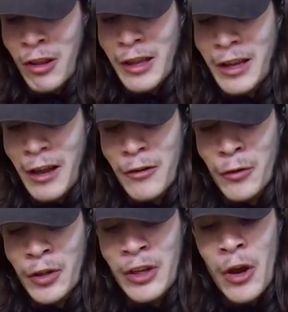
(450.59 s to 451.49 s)
Like, I don't
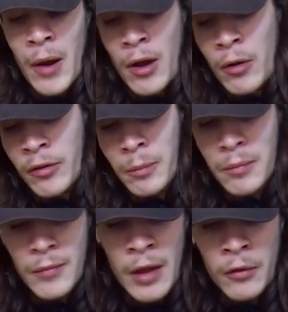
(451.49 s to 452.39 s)
really know how
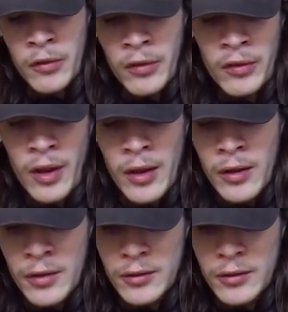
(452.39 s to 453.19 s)
else to say it,